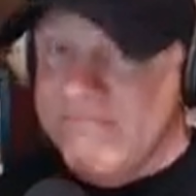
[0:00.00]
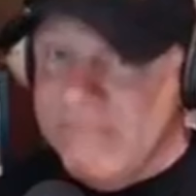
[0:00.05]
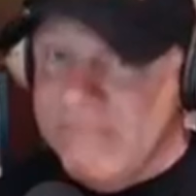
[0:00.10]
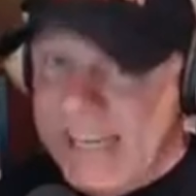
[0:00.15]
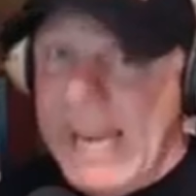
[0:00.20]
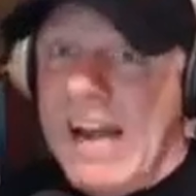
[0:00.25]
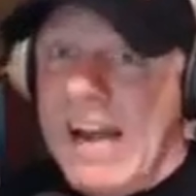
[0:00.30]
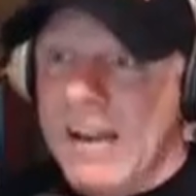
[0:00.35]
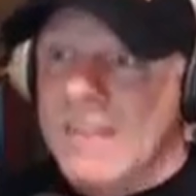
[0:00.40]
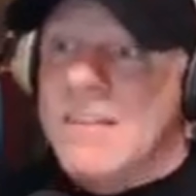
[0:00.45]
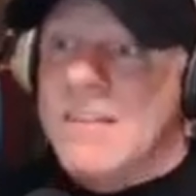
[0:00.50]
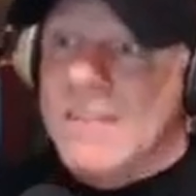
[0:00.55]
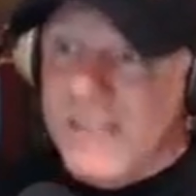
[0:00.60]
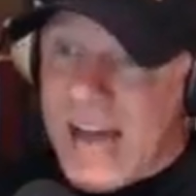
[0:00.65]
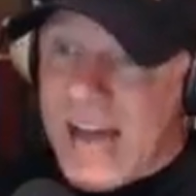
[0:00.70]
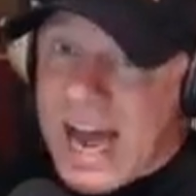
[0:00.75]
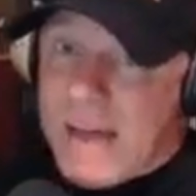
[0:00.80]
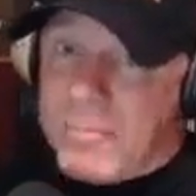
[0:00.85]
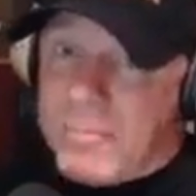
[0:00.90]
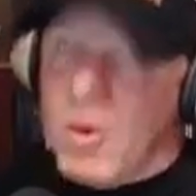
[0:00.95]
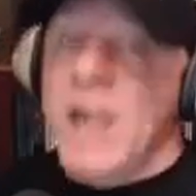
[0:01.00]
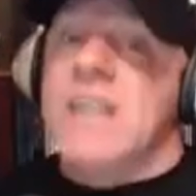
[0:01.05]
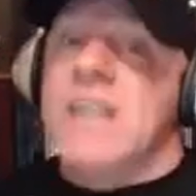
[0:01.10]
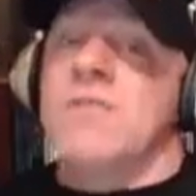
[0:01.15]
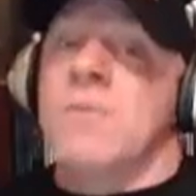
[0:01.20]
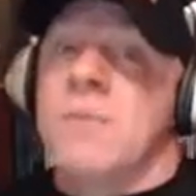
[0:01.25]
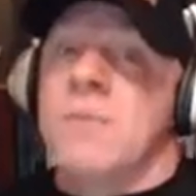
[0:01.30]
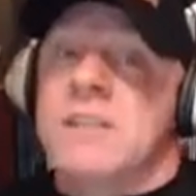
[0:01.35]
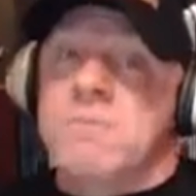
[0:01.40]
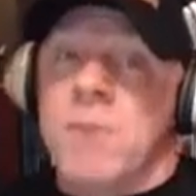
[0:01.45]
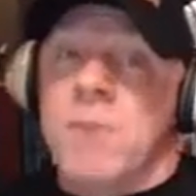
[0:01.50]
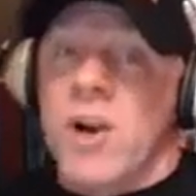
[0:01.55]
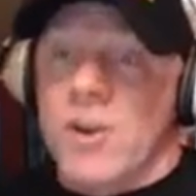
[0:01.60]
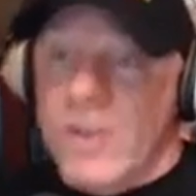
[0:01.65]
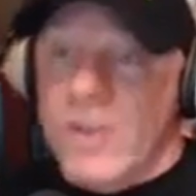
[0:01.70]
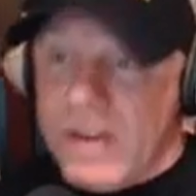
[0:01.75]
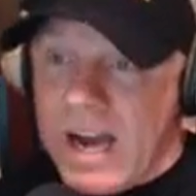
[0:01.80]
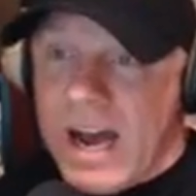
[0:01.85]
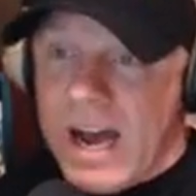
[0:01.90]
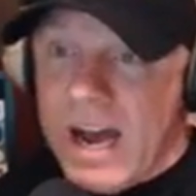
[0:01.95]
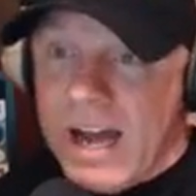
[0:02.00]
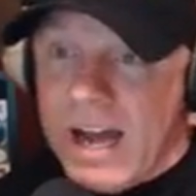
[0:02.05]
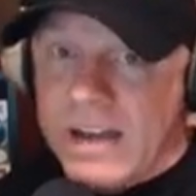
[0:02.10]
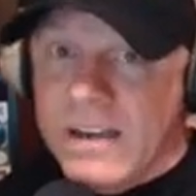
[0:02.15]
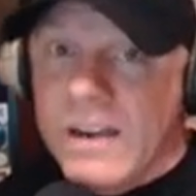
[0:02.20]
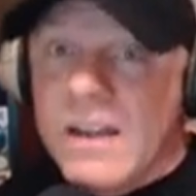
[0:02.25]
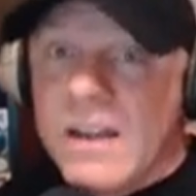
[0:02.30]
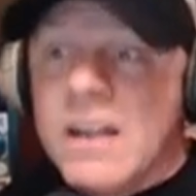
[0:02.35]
Yeah, high praise from this burger god.